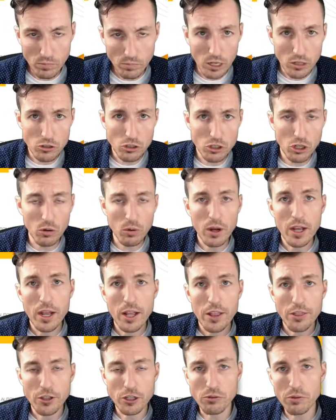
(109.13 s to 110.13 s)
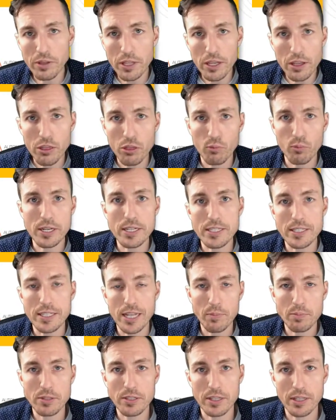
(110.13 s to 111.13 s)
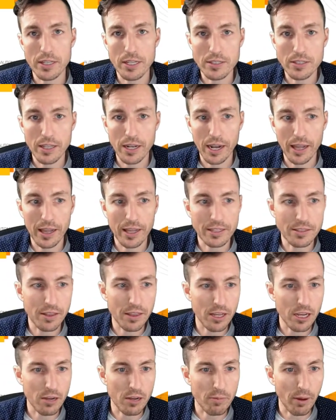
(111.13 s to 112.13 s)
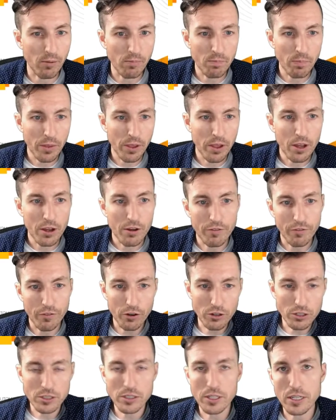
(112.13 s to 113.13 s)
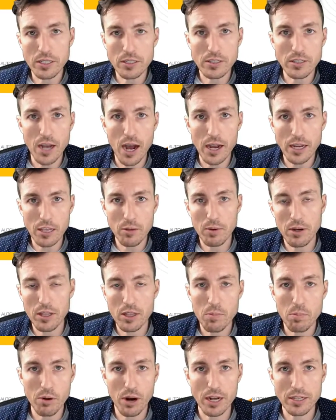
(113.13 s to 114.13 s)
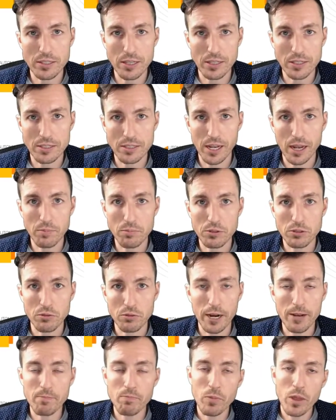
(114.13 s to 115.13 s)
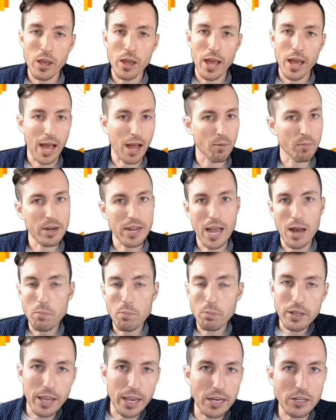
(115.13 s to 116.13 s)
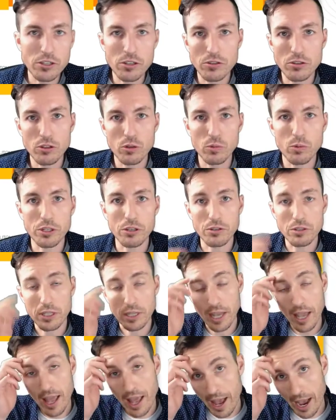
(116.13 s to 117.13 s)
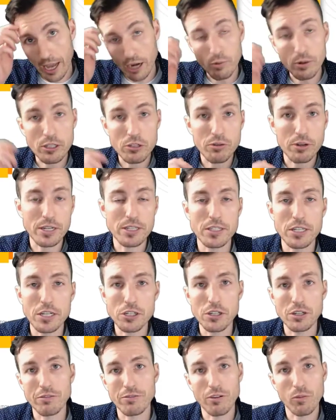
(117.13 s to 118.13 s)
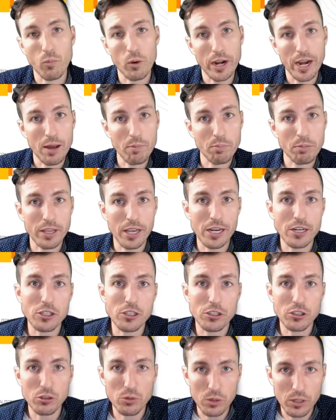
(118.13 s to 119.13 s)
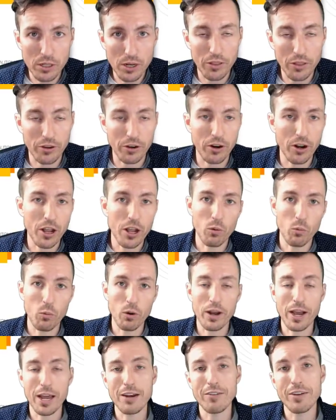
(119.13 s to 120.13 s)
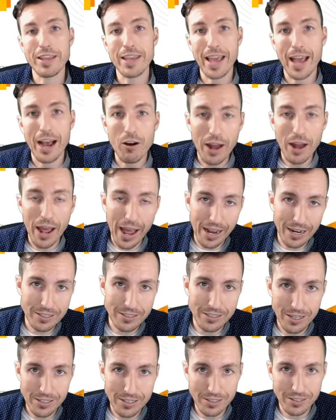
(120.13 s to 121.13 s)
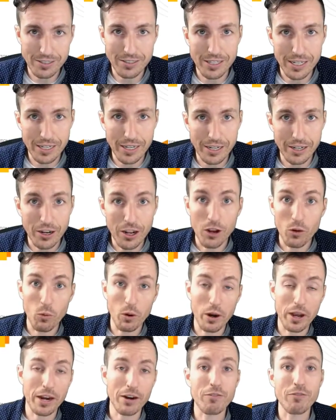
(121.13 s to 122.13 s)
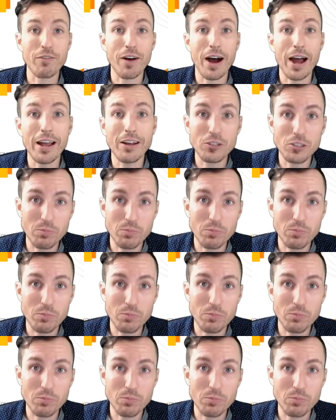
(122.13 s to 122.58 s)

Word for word: So there's really three steps to this that I like to think about. First is documenting the process steps, right? How many applications are we using? How do we transition from one application to another? What kind of account access is needed? What kind of files